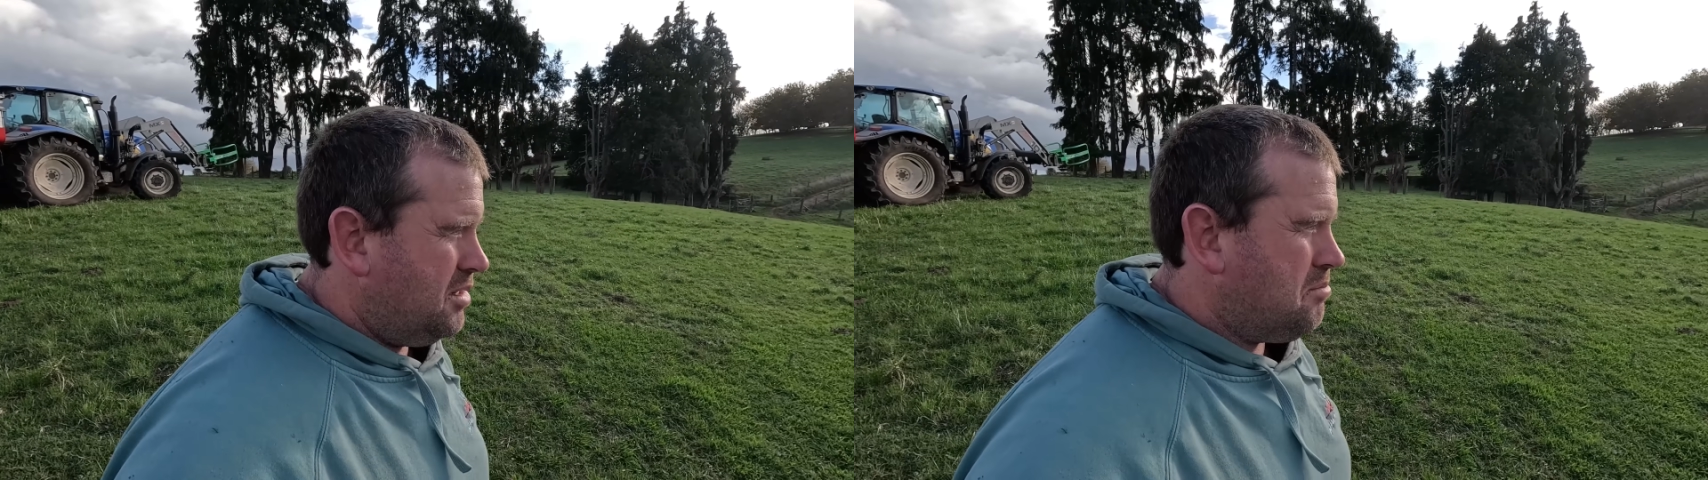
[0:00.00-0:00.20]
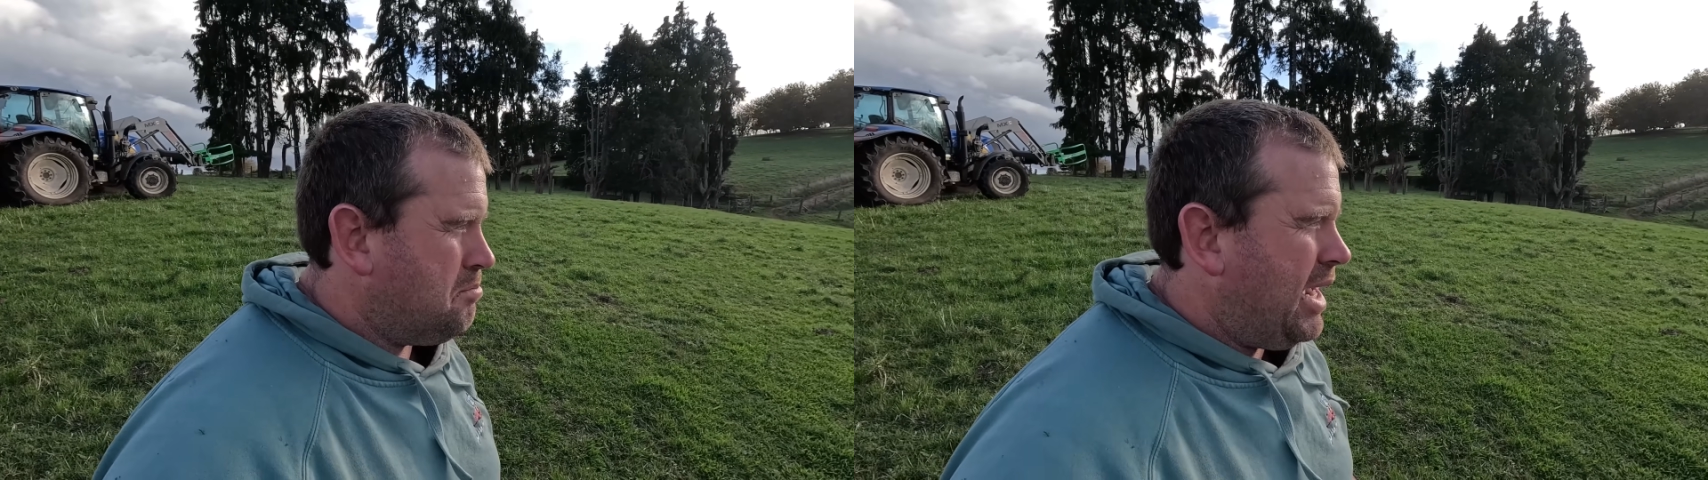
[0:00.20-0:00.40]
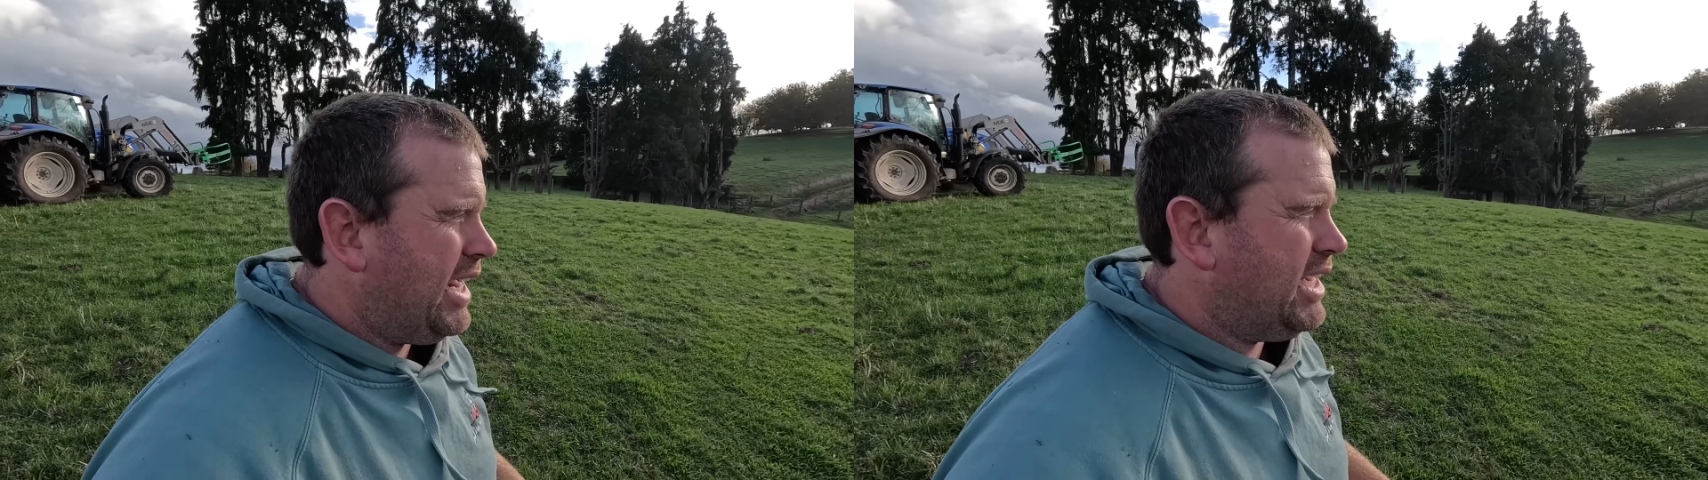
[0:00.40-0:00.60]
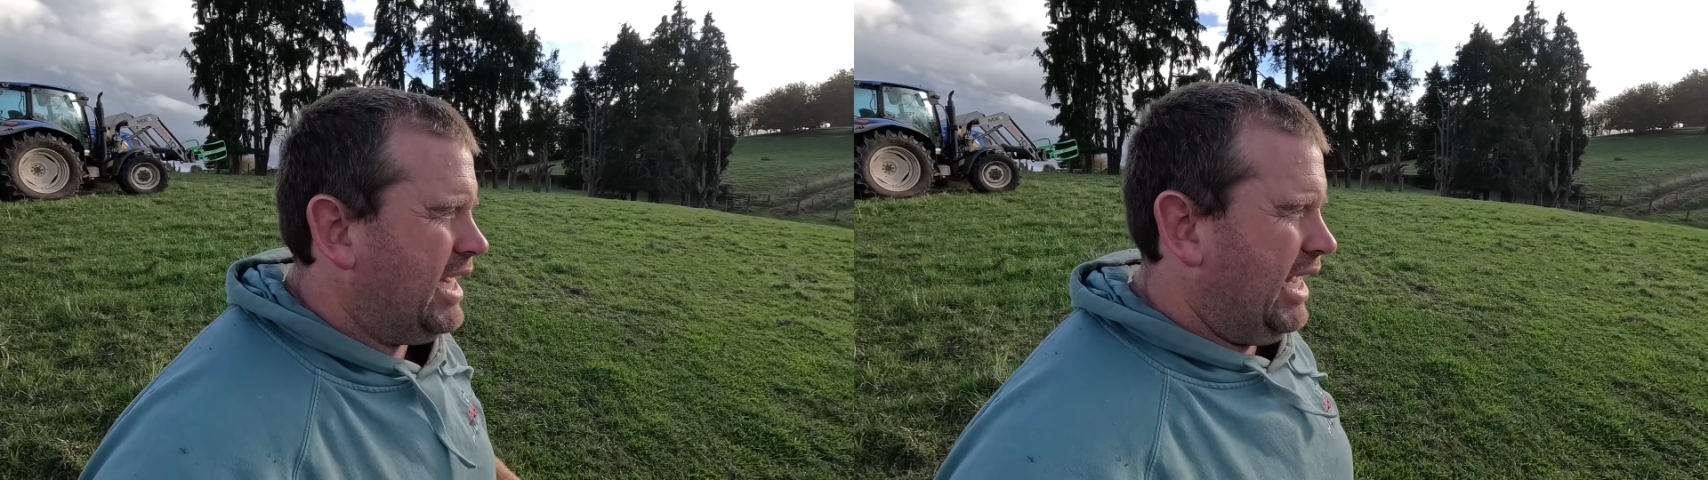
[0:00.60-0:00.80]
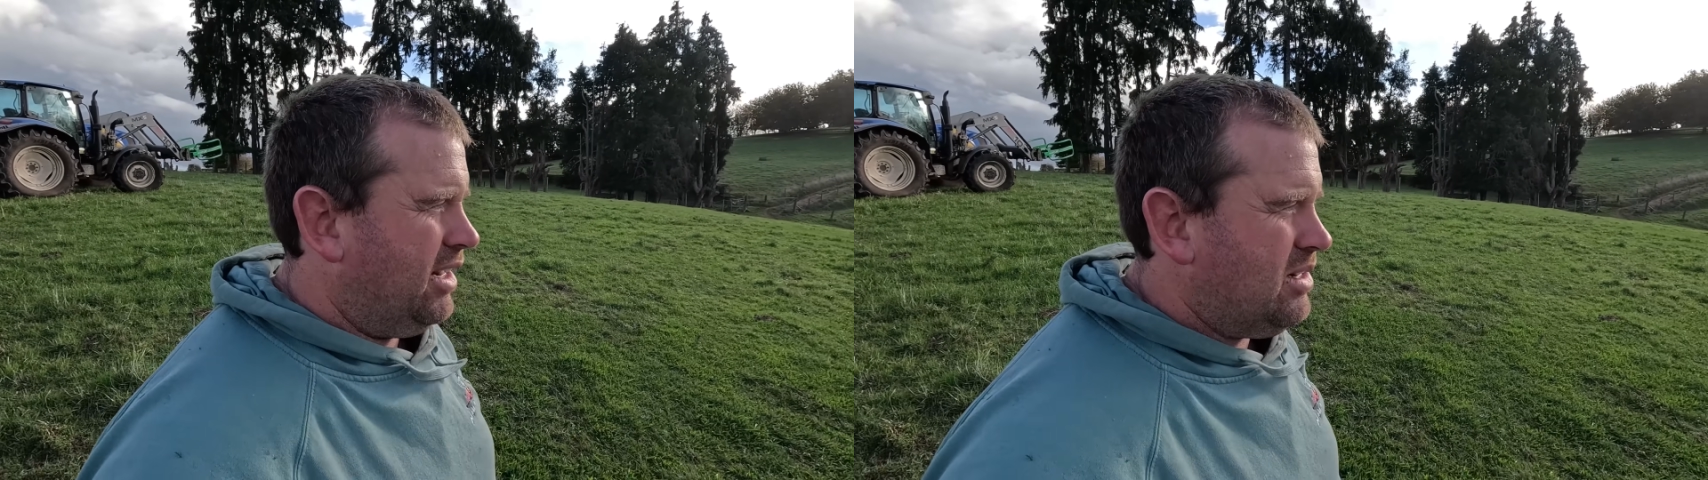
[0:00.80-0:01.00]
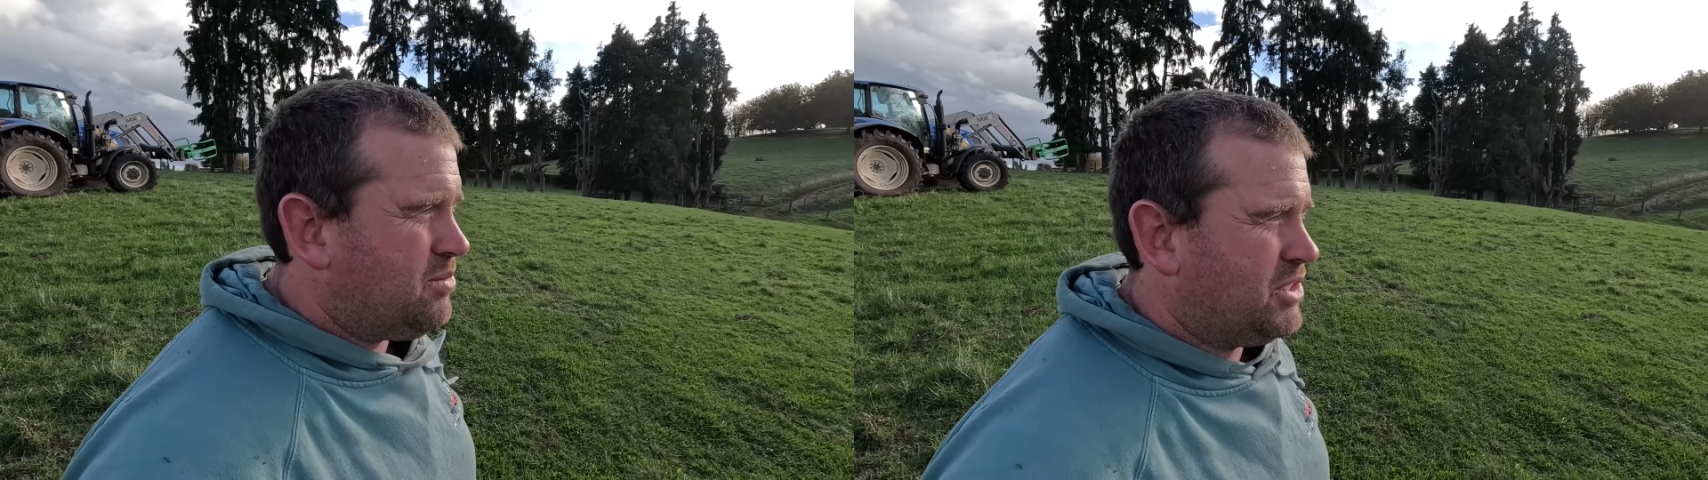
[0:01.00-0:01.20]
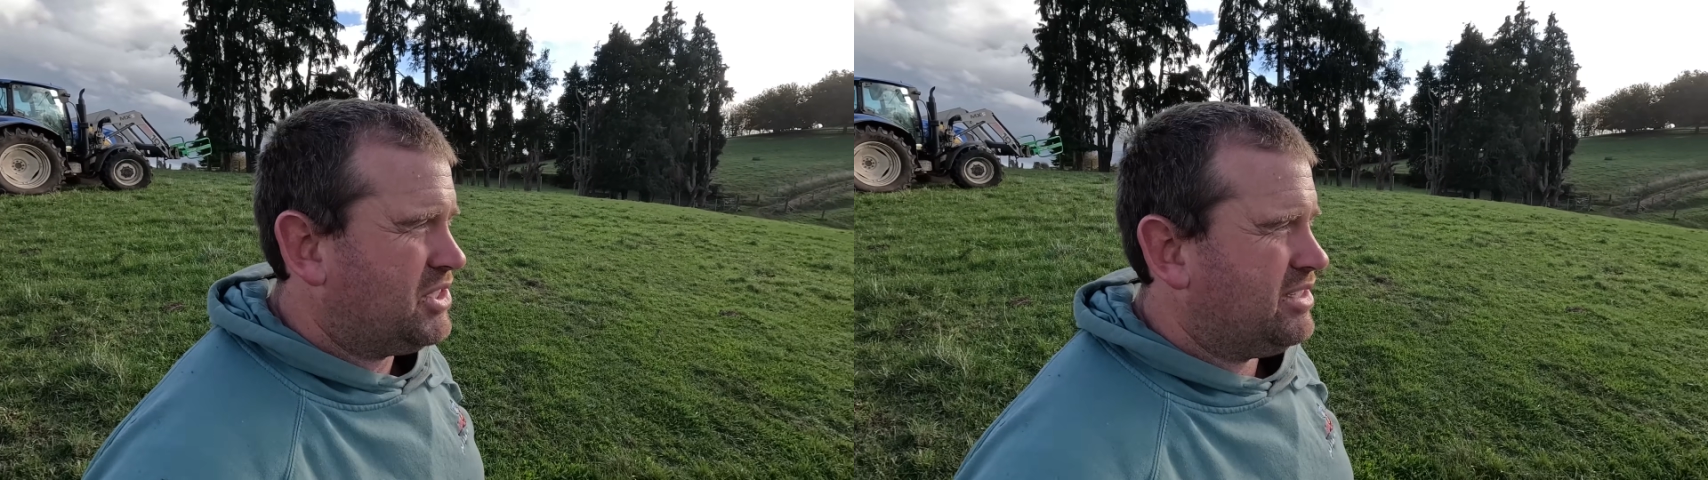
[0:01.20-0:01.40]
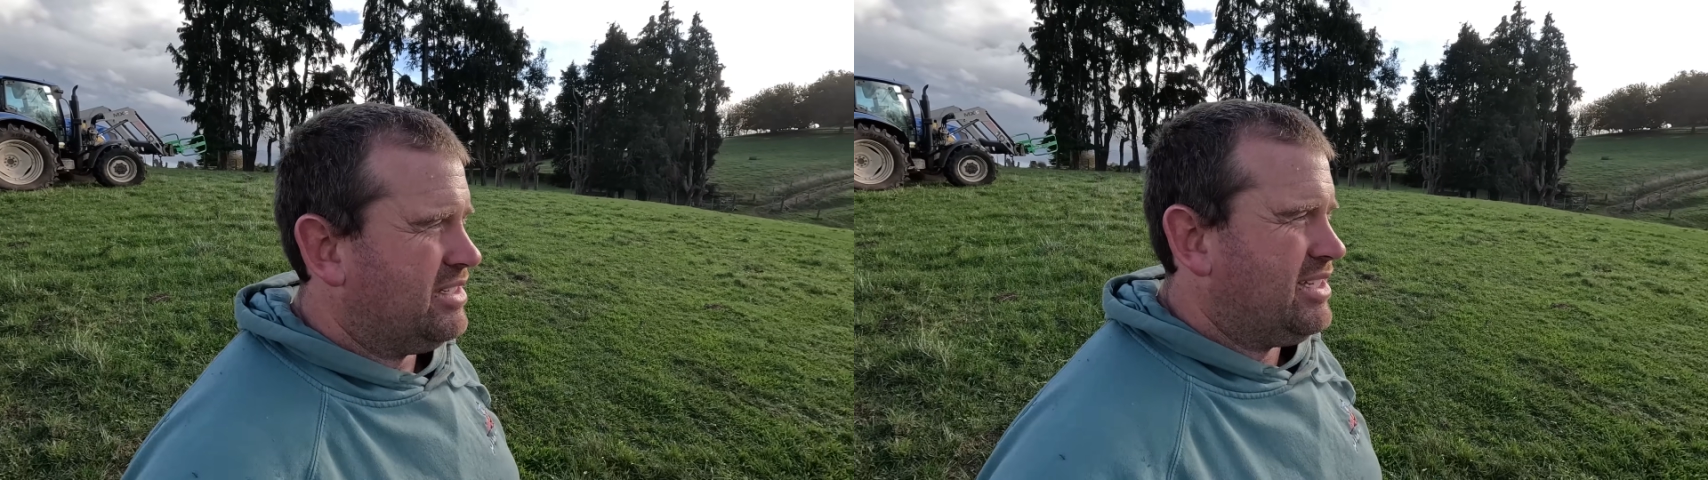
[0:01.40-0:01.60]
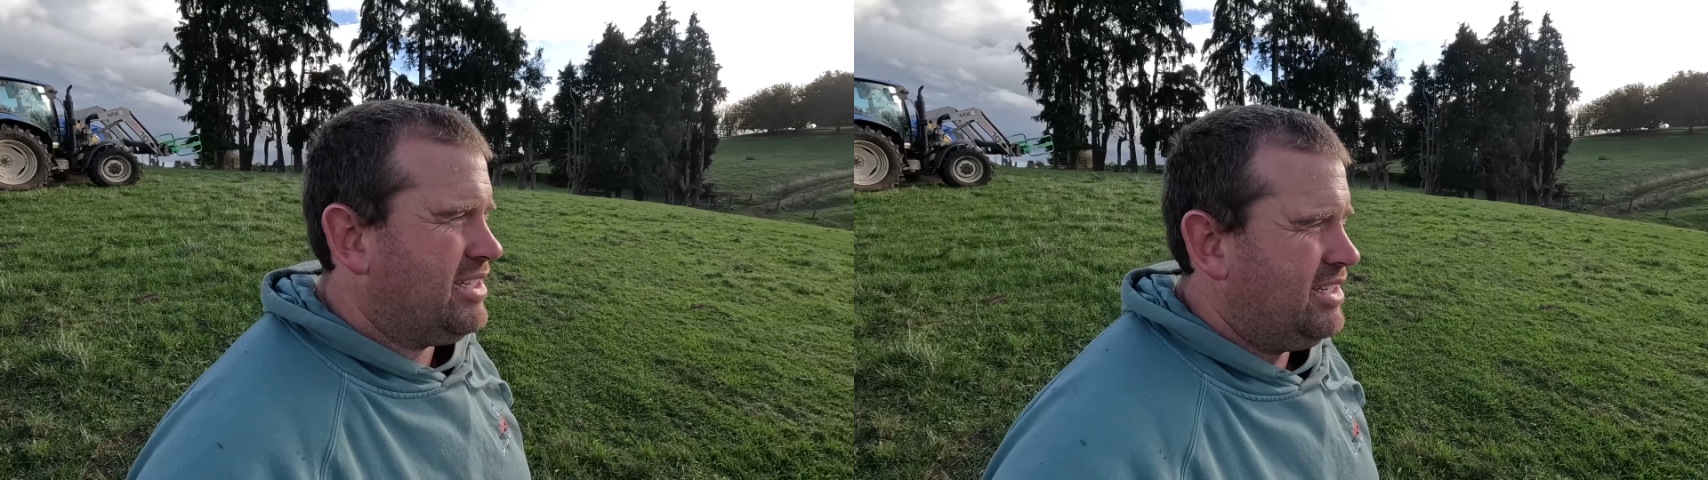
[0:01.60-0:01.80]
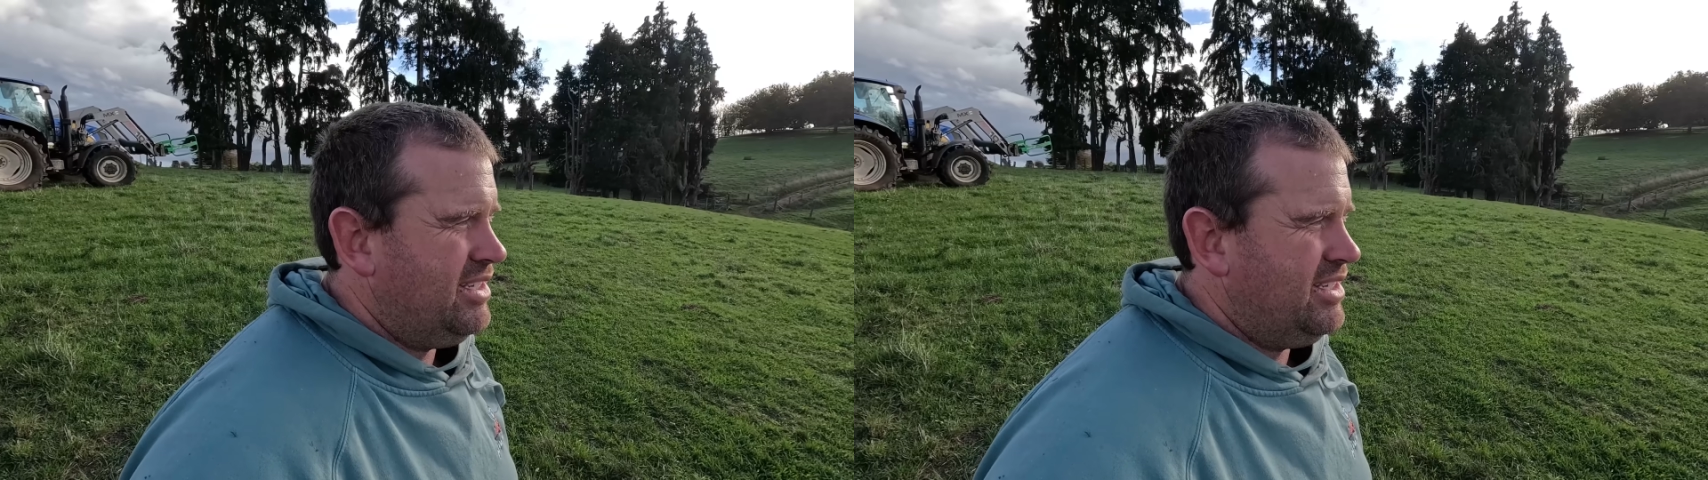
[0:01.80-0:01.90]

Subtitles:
May now, which is,